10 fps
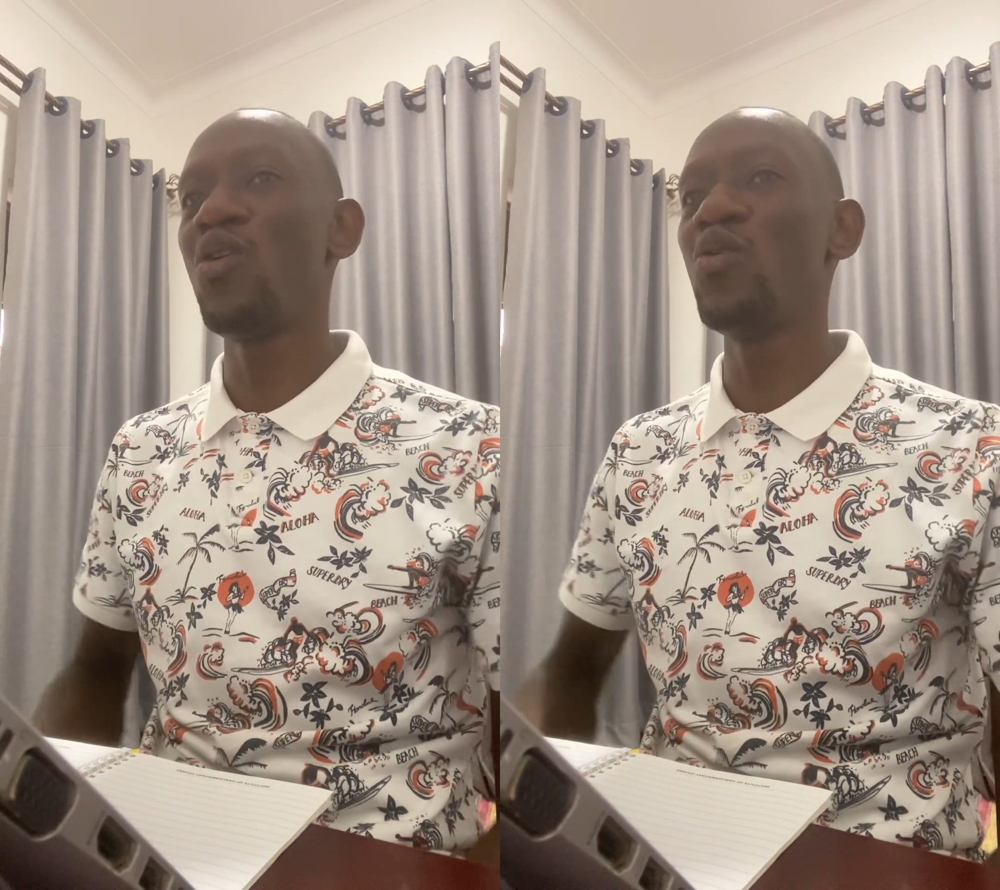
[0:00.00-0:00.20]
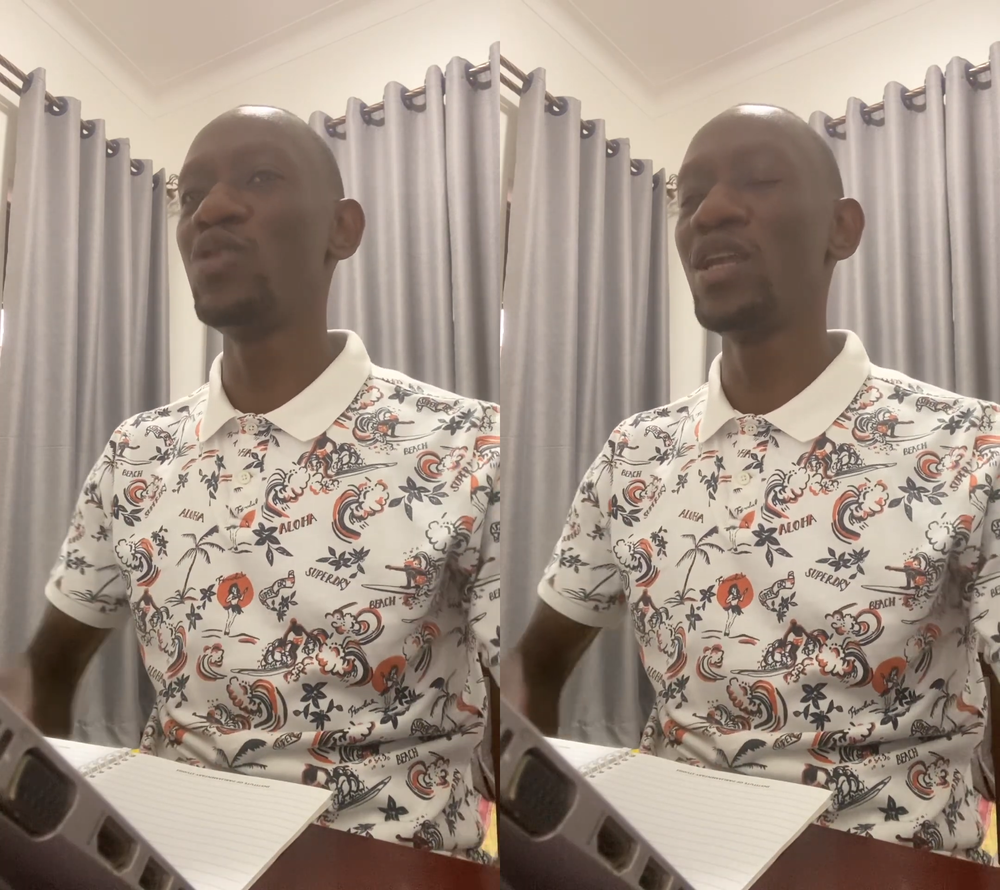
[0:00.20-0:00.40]

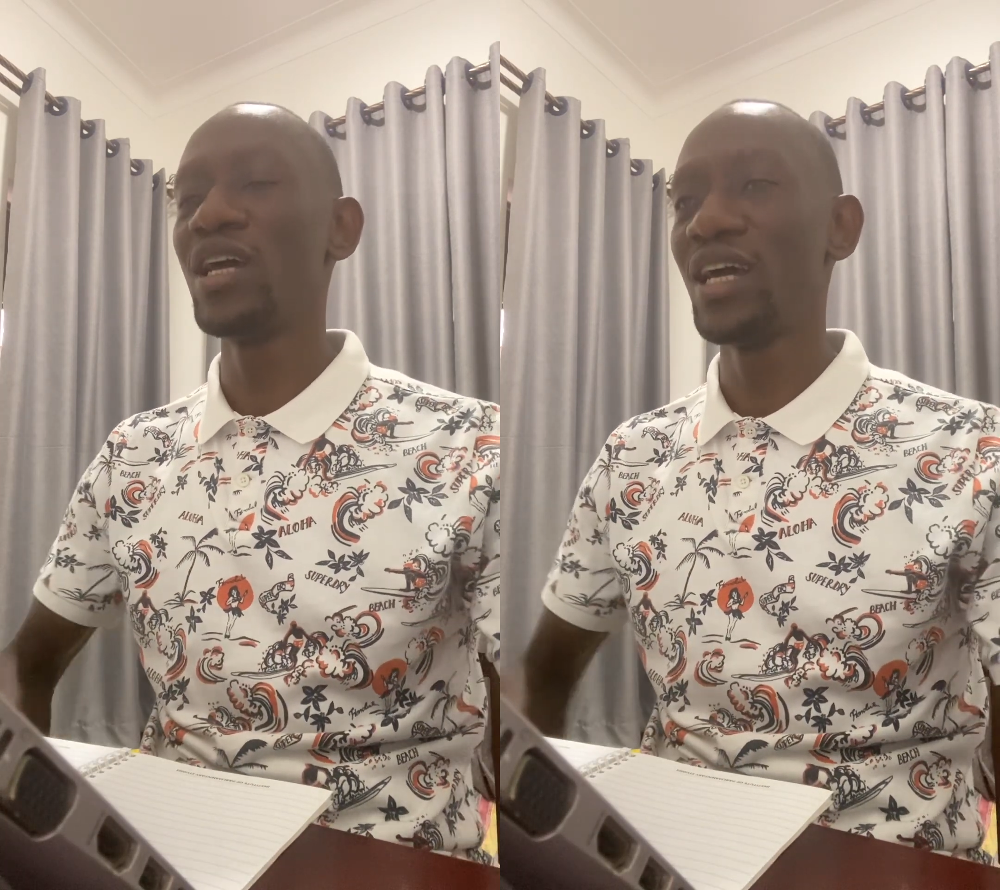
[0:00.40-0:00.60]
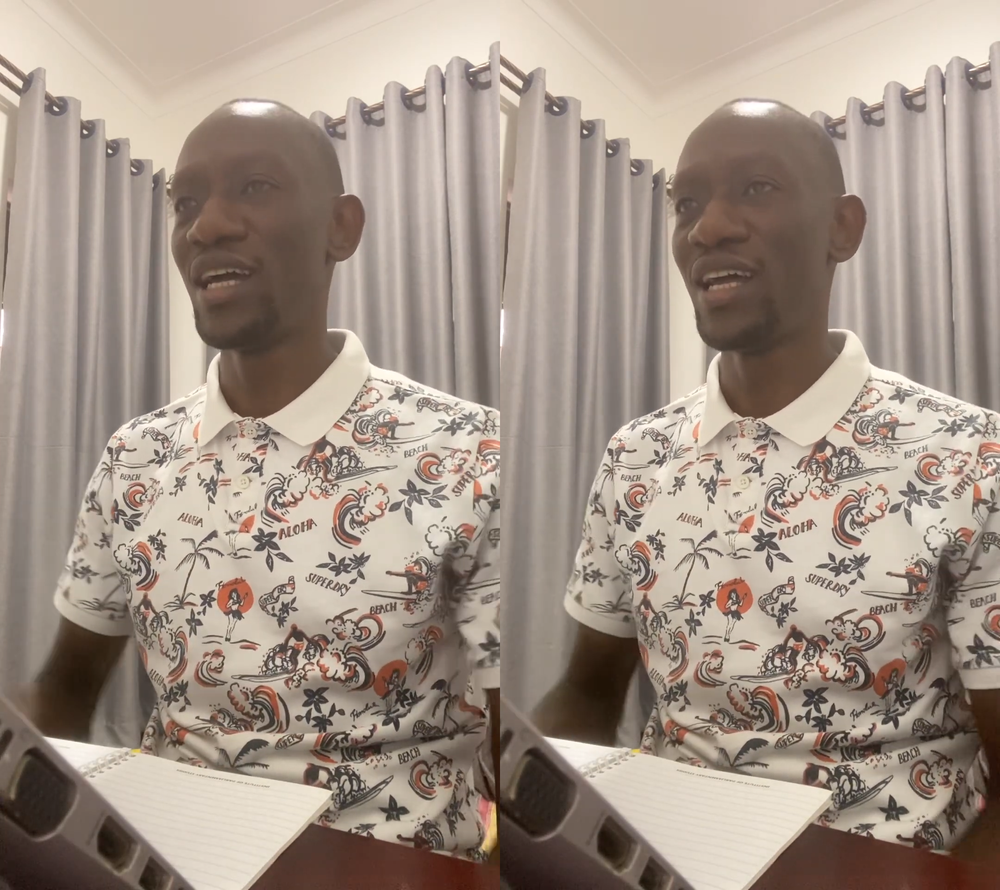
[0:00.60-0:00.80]
own
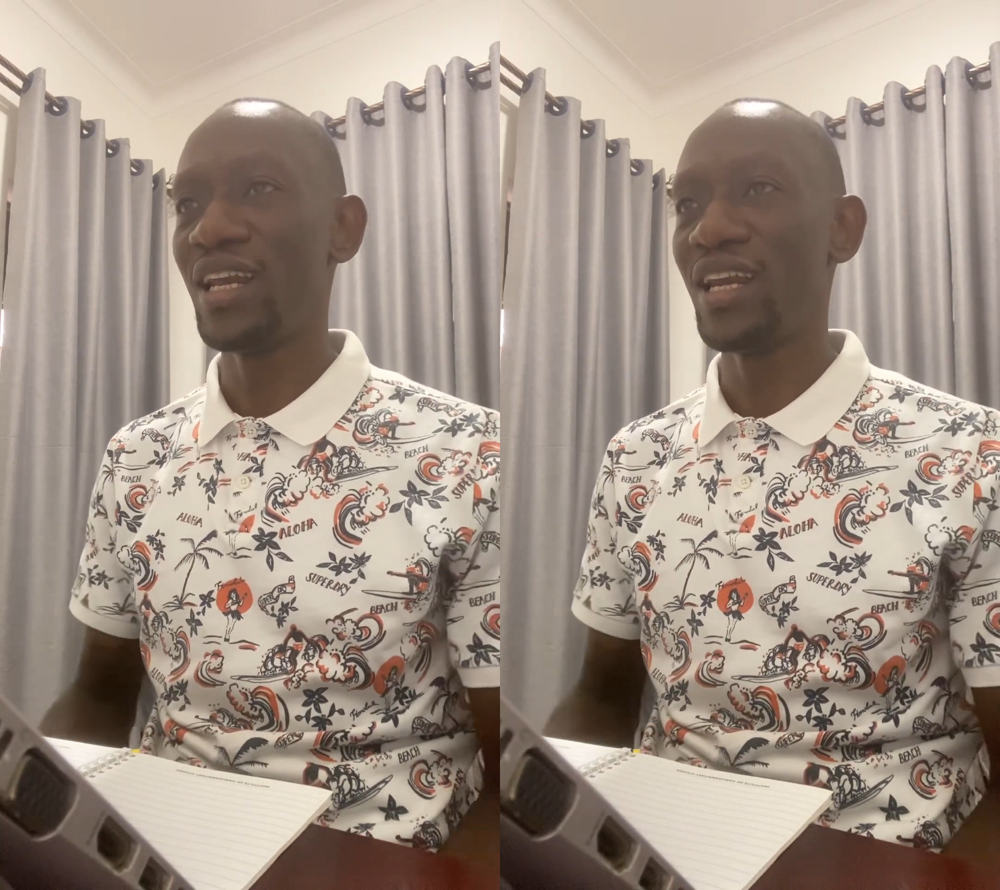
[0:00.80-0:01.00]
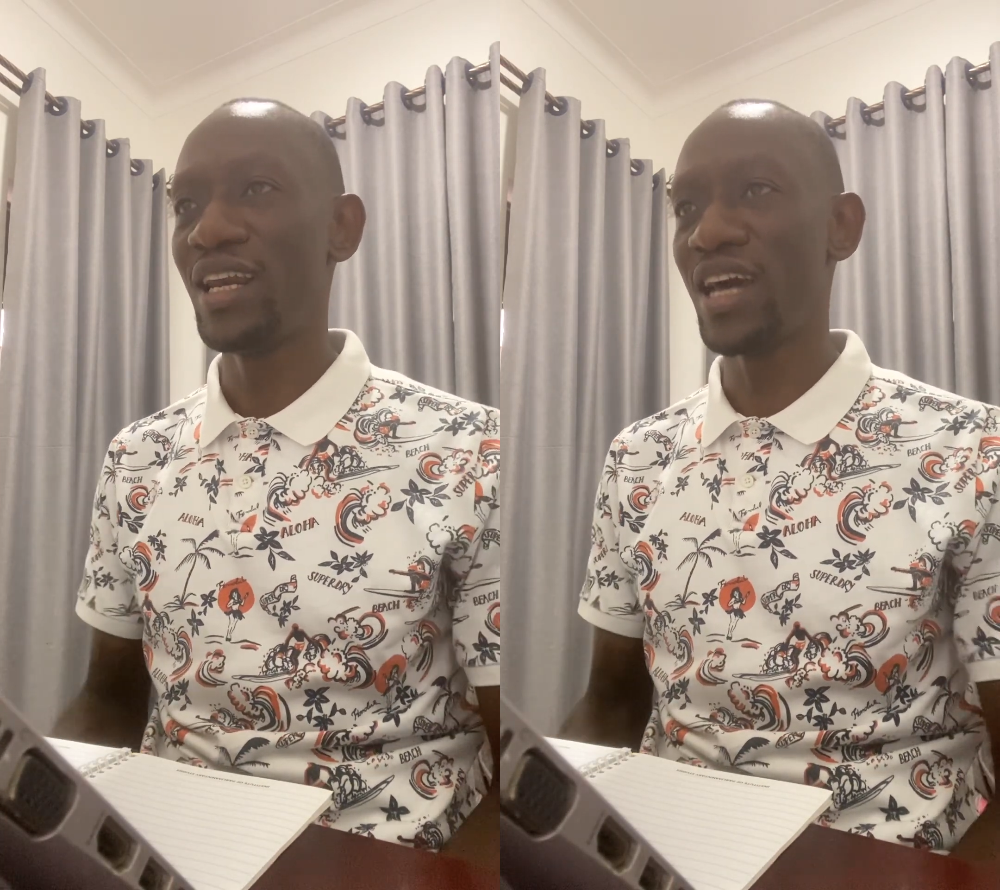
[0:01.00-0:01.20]

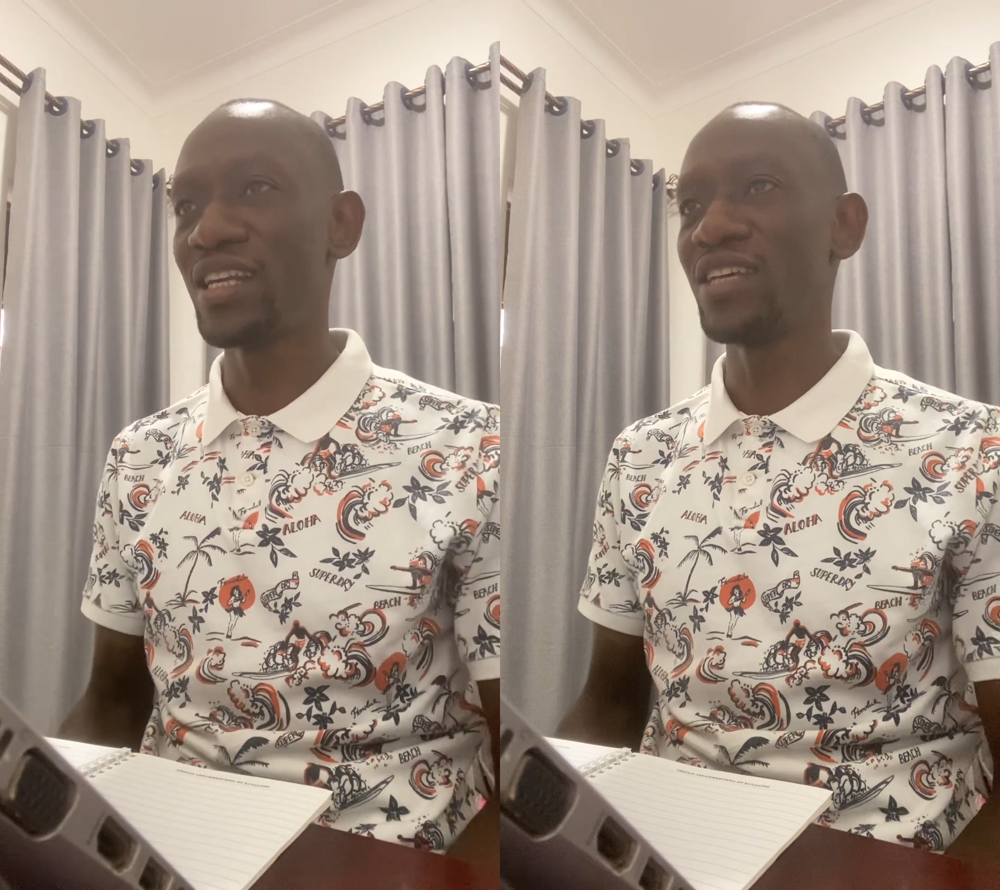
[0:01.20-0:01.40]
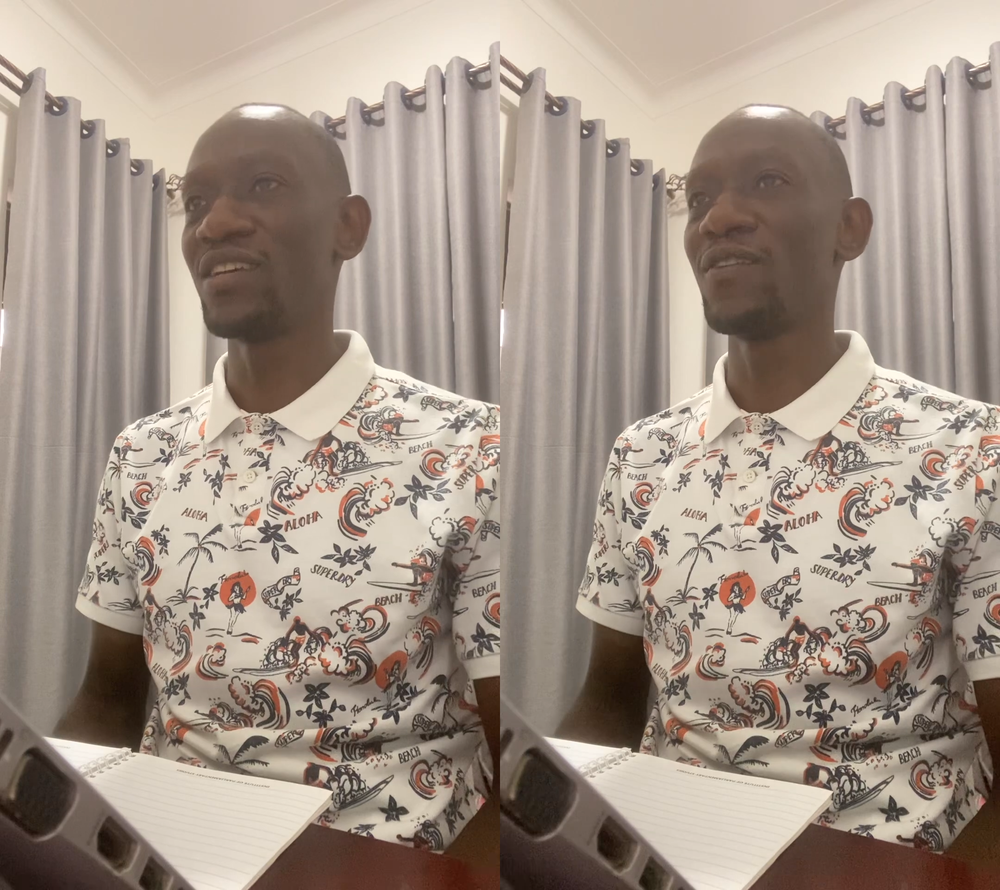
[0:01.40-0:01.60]
learning.